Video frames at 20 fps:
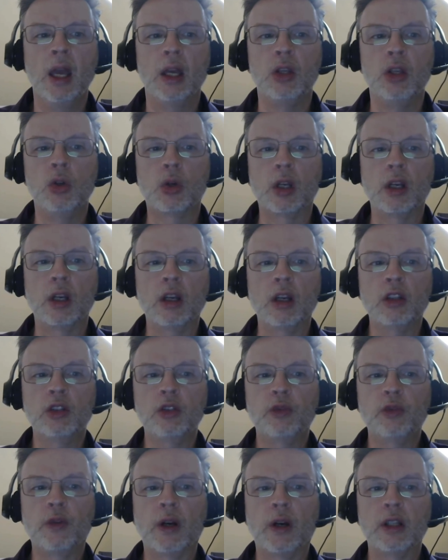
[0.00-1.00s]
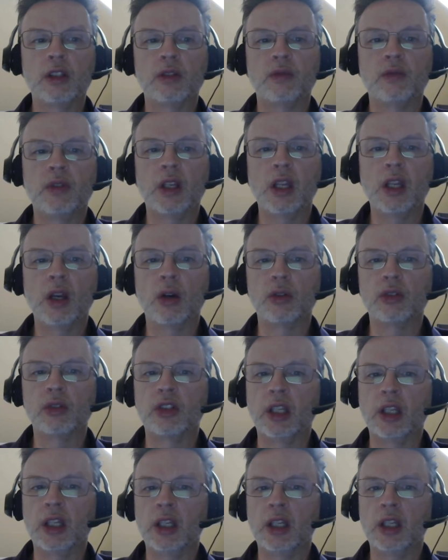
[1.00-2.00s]
You can also find some videos
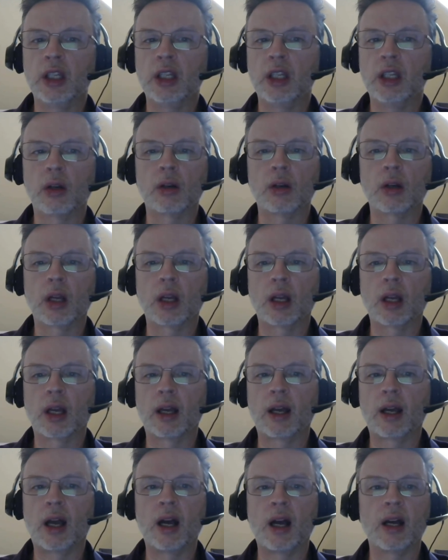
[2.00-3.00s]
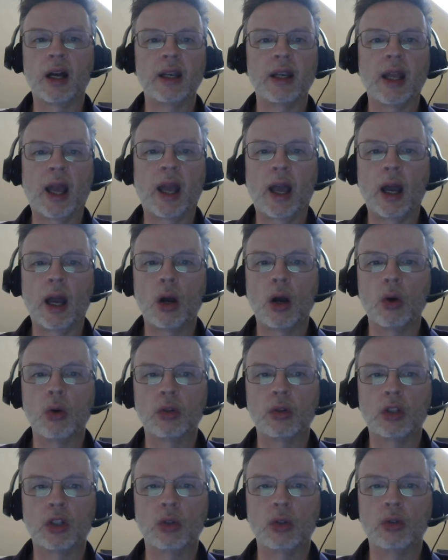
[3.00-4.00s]
in here on how
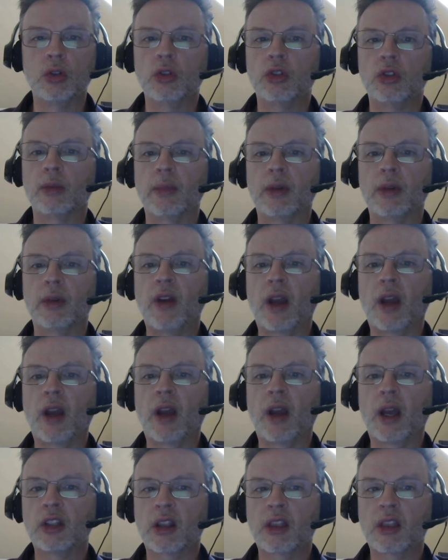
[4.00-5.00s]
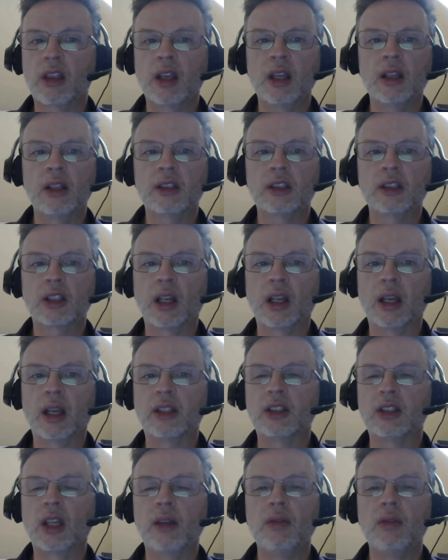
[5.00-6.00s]
to do some advanced things like
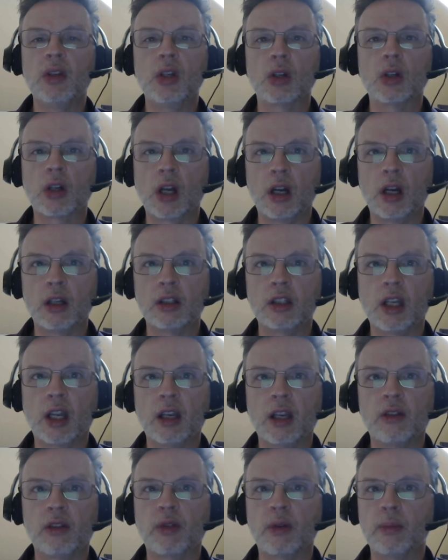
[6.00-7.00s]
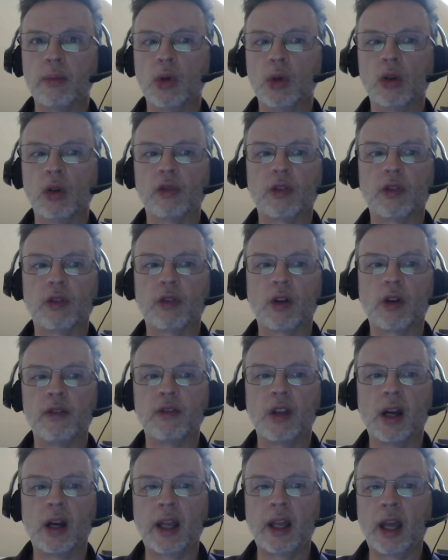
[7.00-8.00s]
saving your content from Moodle for
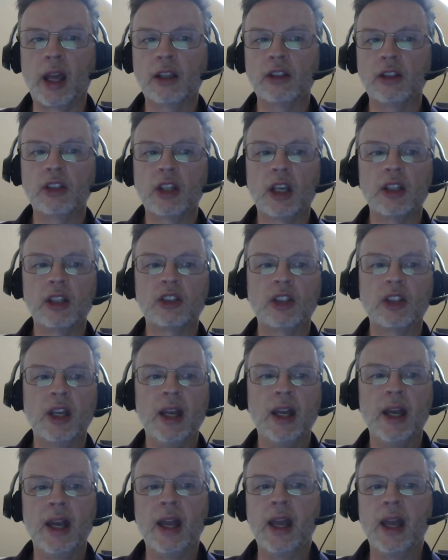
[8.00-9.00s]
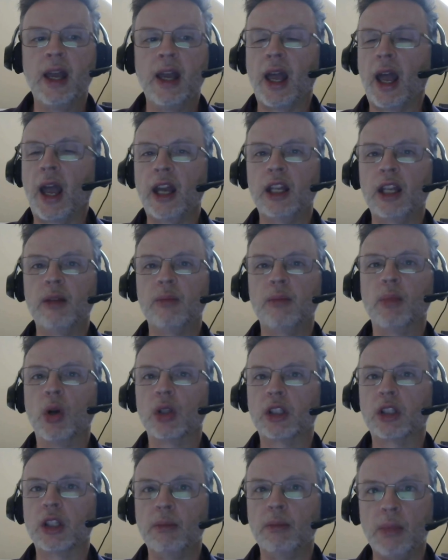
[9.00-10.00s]
offline access, adding
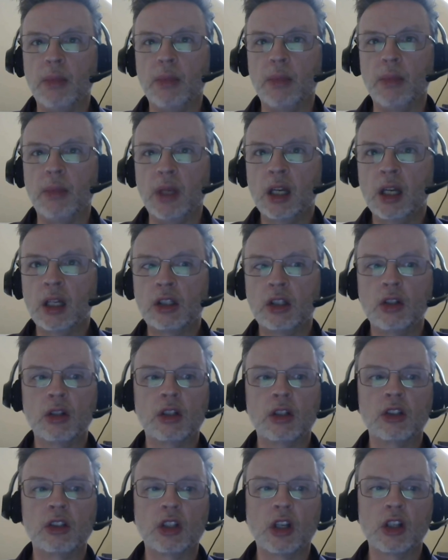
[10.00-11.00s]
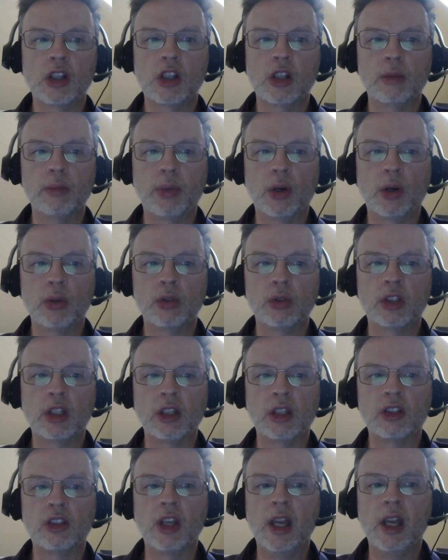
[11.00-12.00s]
multimedia to your discussion
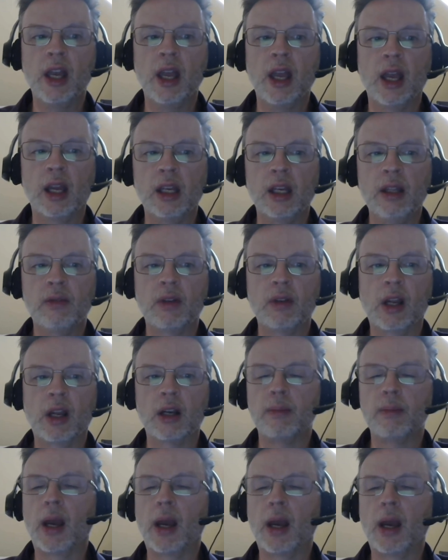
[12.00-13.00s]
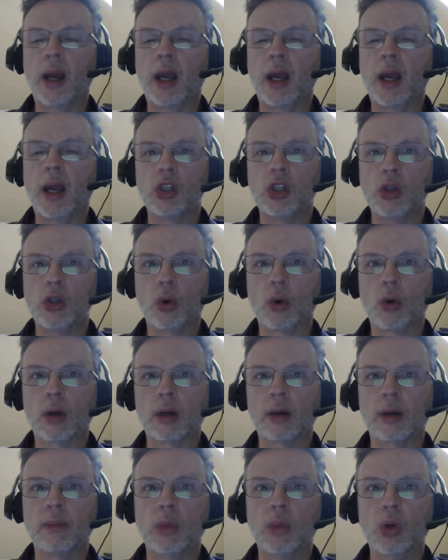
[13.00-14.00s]
postings, and even how to manage
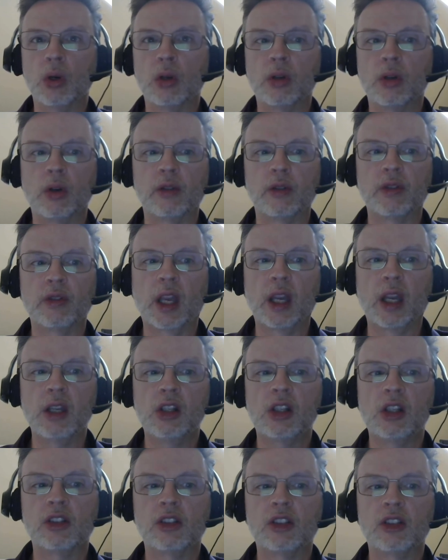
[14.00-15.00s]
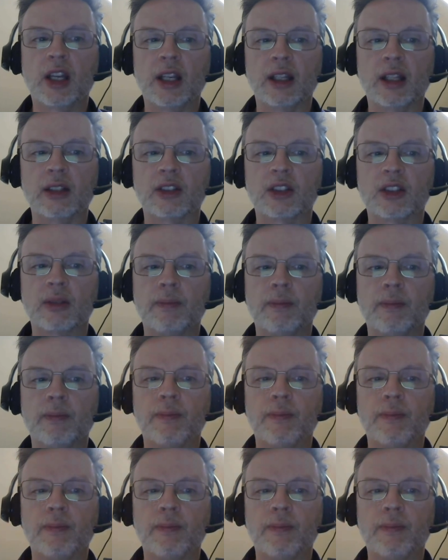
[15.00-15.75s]
your Moodle notification settings.